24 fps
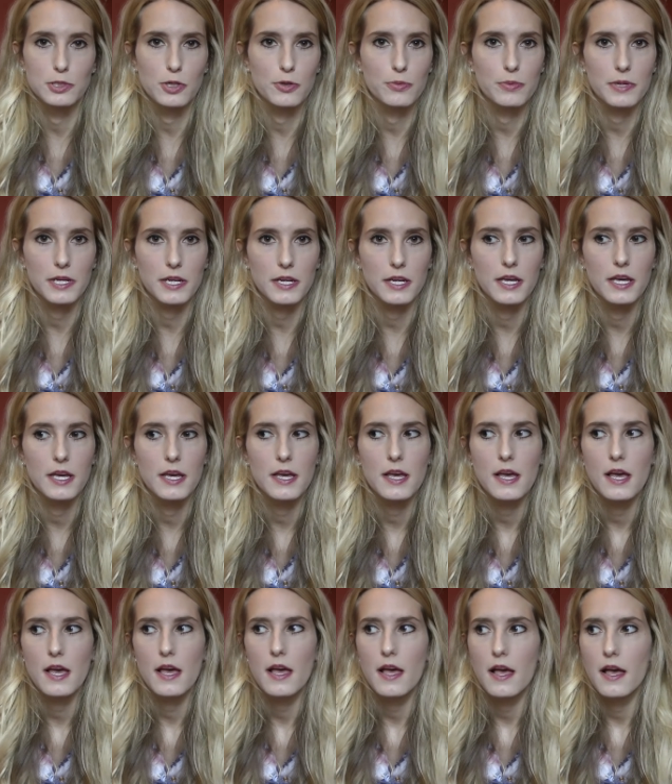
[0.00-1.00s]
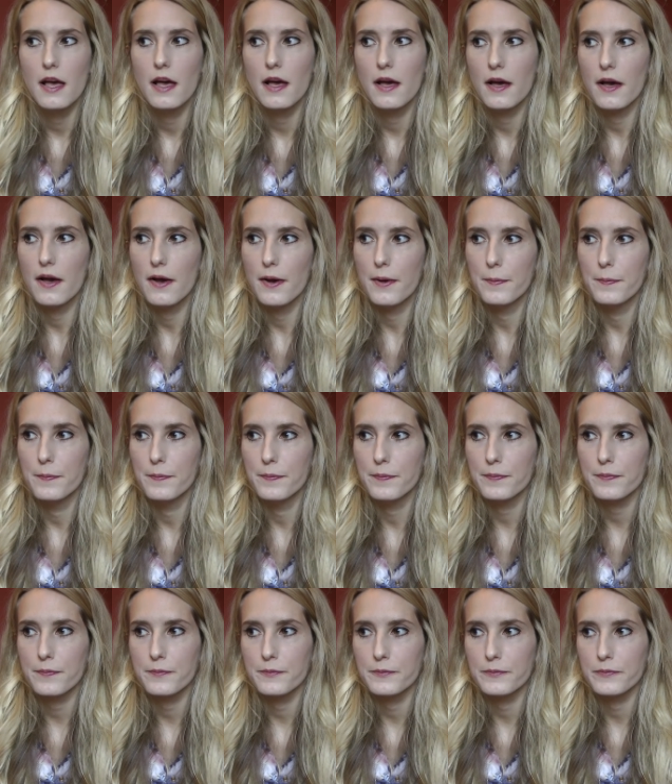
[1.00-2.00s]
topic.
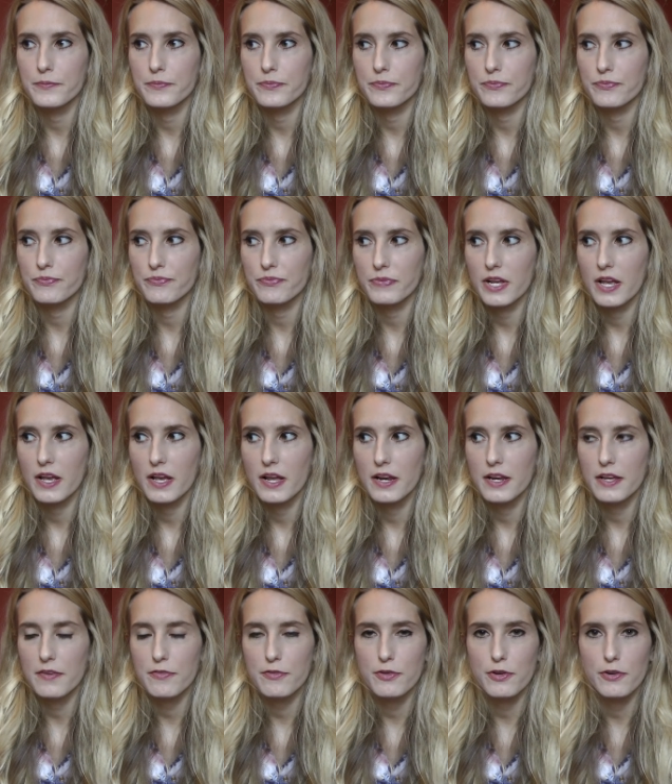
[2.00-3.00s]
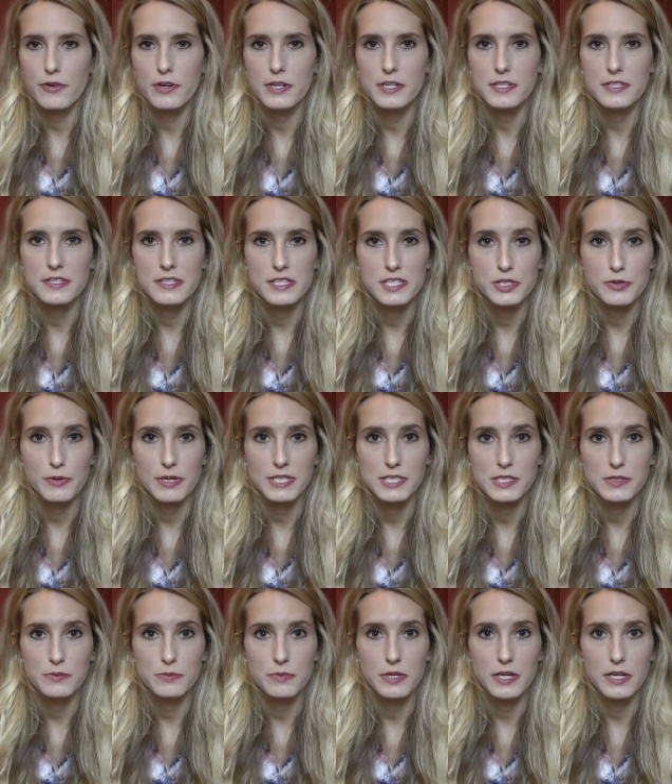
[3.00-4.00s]
Um, and if you're in a
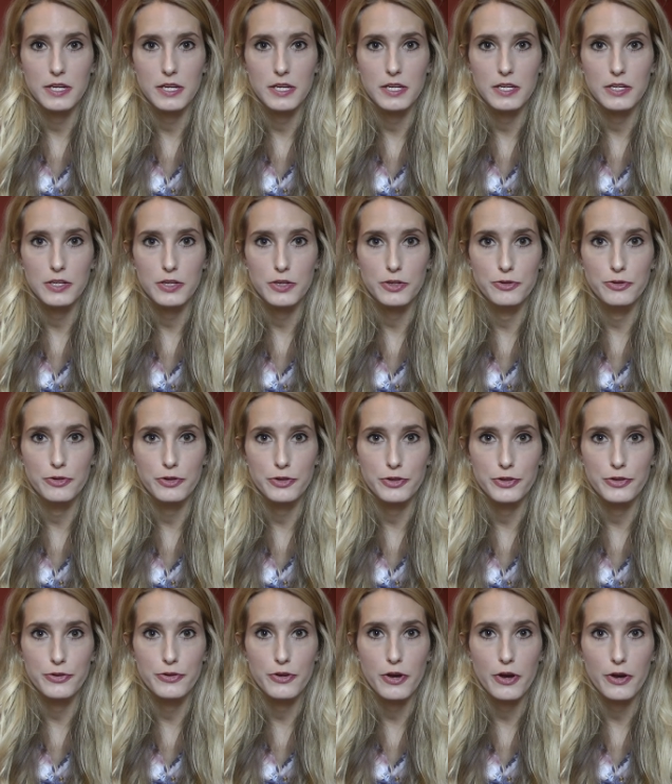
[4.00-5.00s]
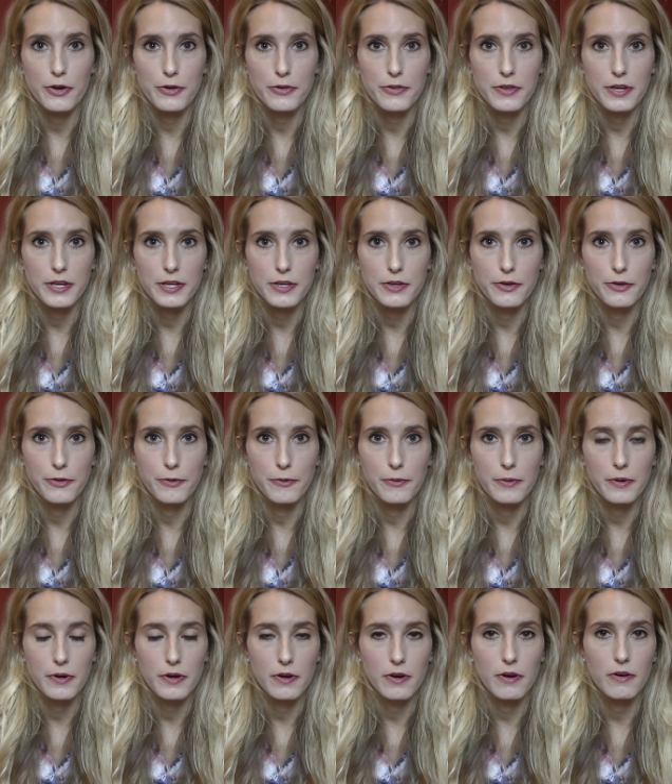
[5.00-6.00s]
situation where you, you know that
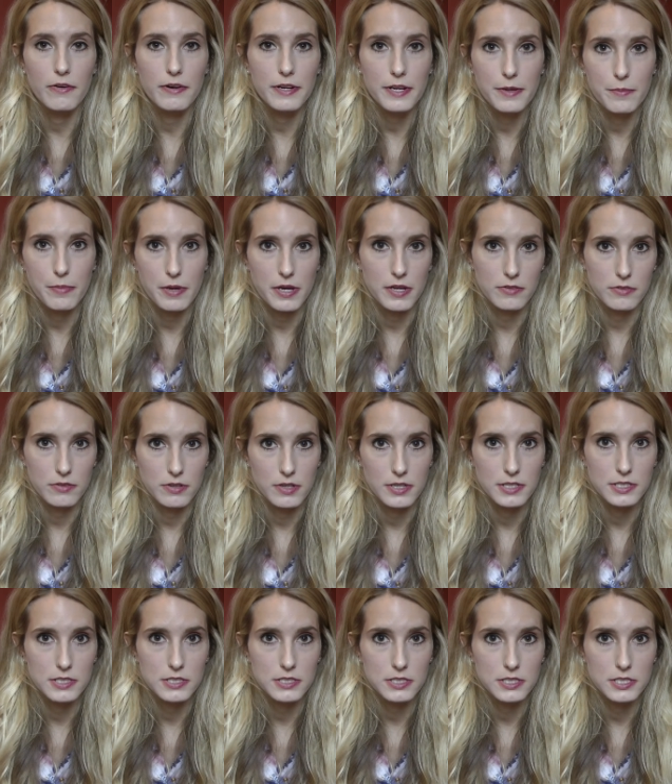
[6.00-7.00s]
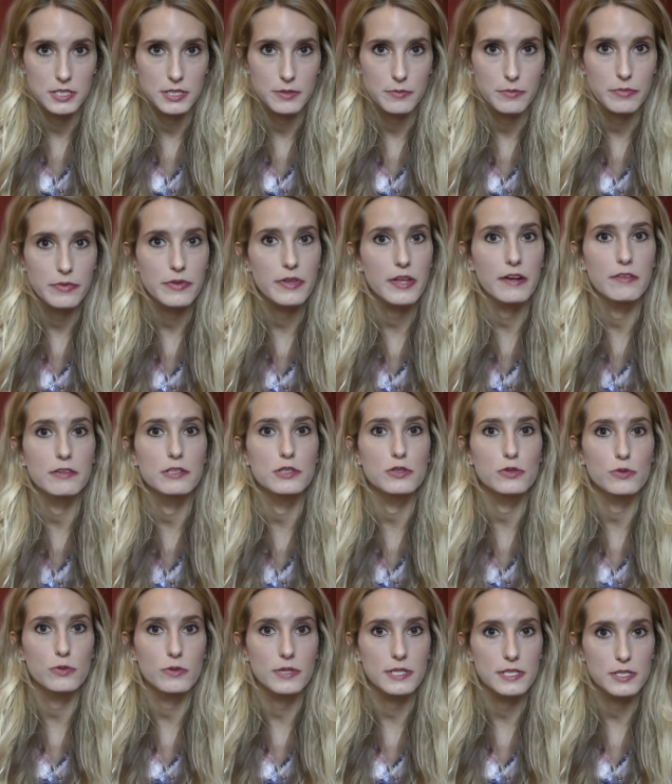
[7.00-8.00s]
you are in a bad relationship, there is
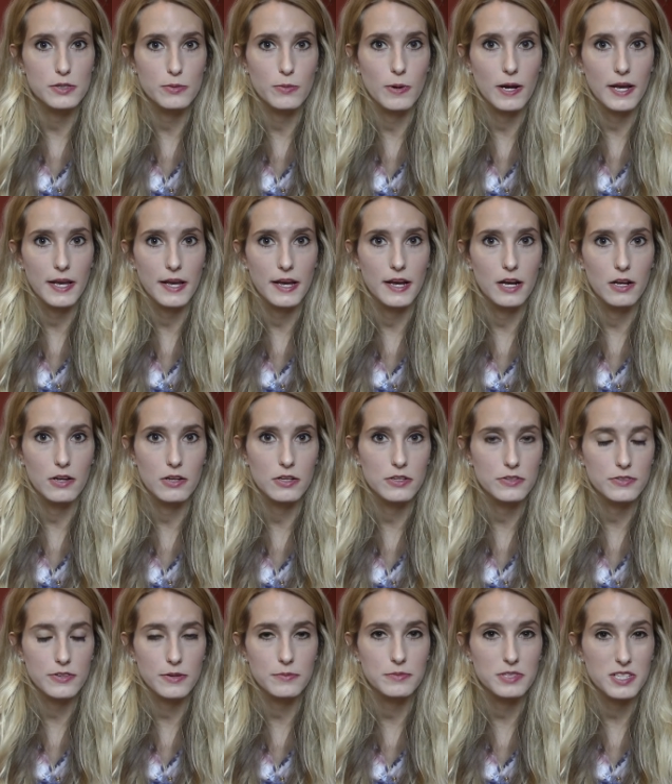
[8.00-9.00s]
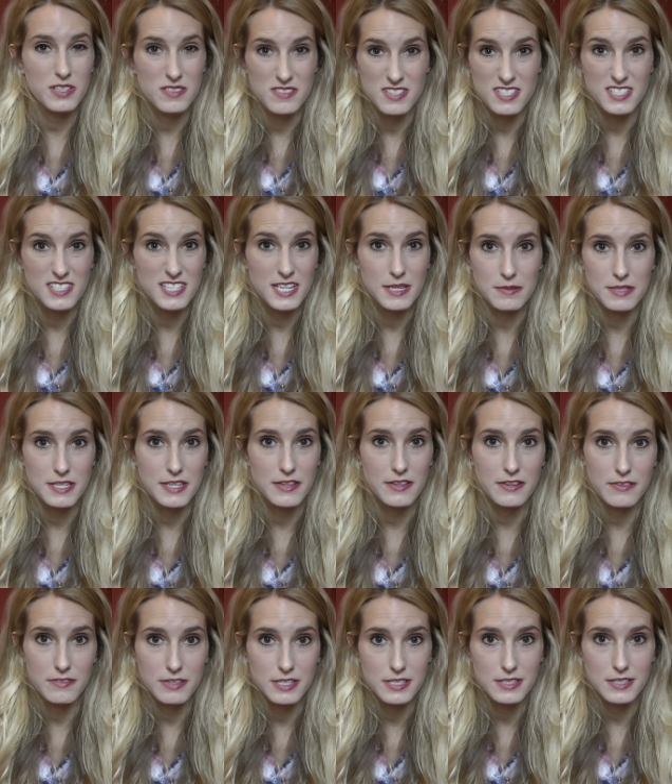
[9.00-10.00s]
always a way out. Sometimes it seems that
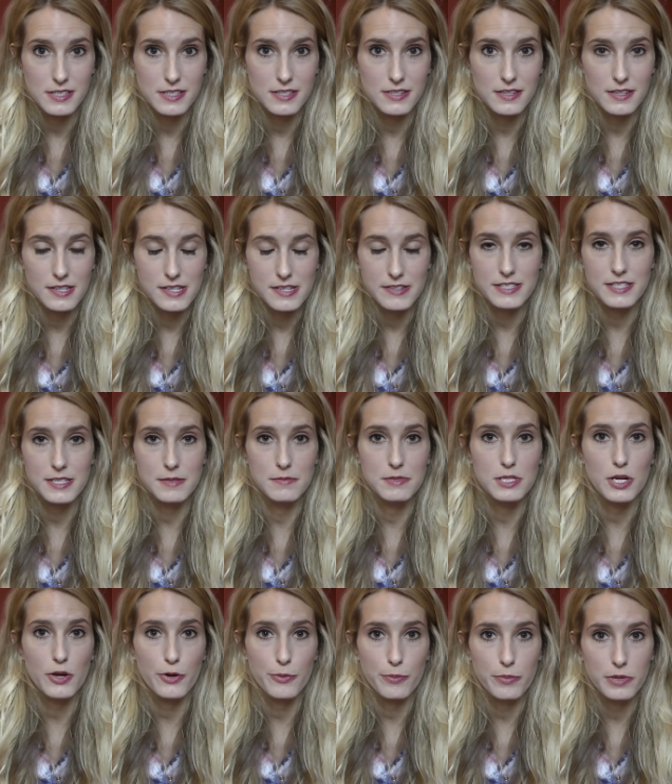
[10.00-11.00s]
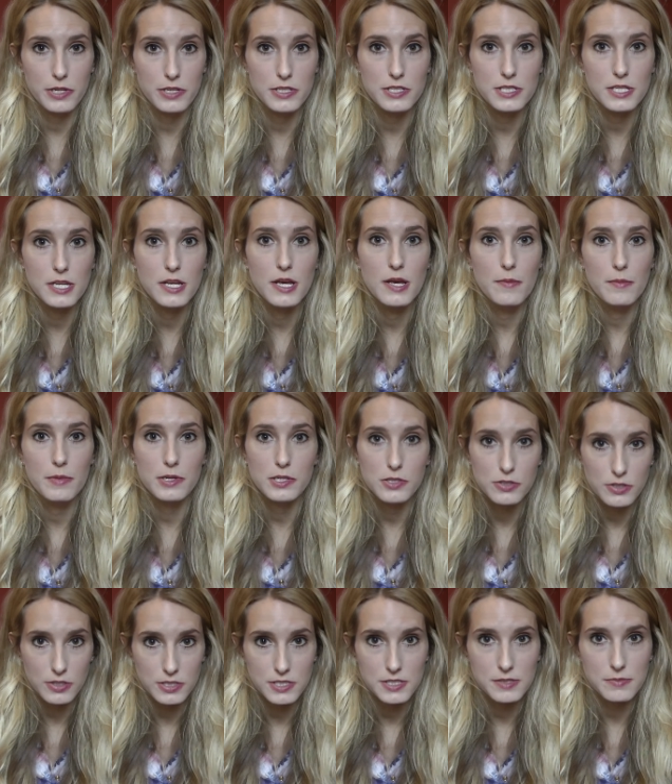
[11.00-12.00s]
there isn't, it seems hopeless, but
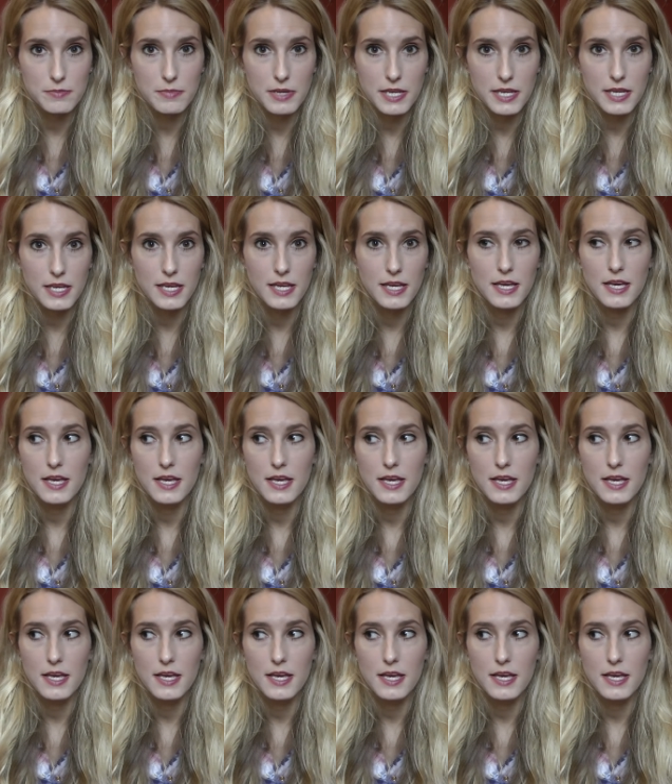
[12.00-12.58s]
trust me,